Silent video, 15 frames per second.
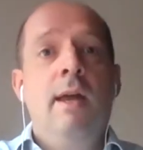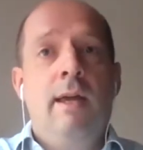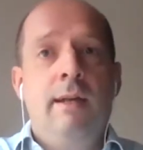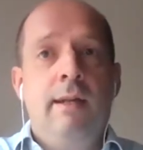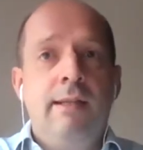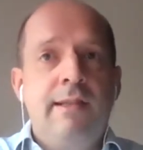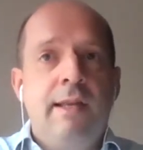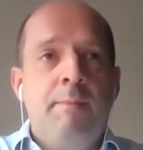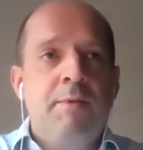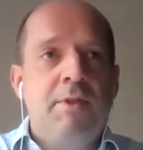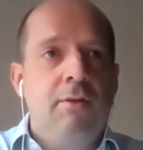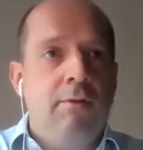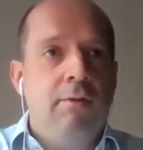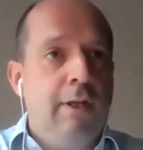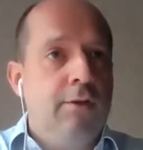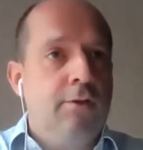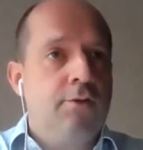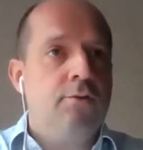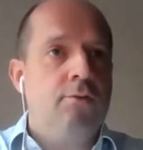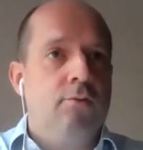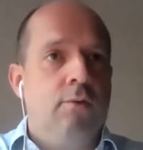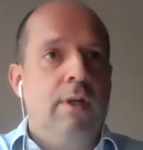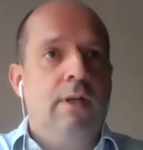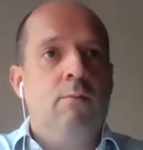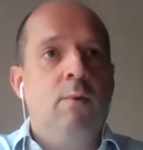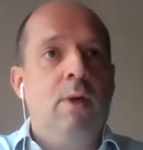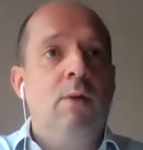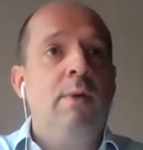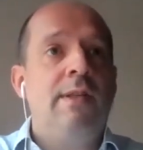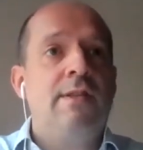And that's absolutely true. And
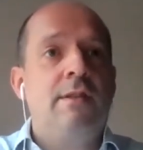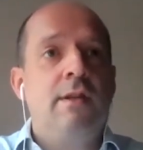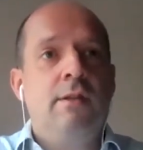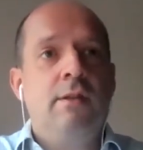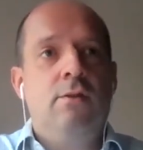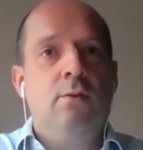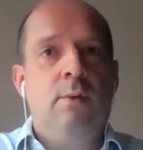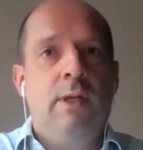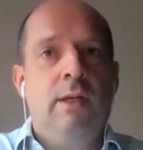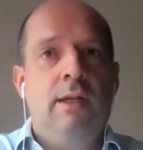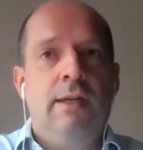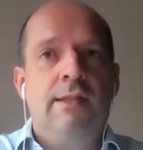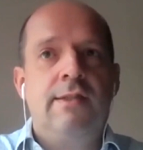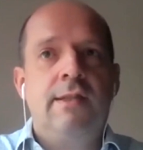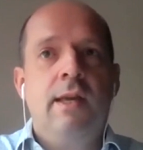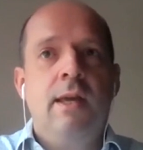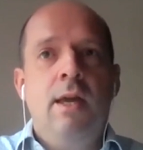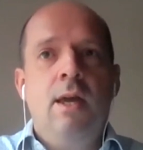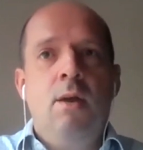when we started doing this,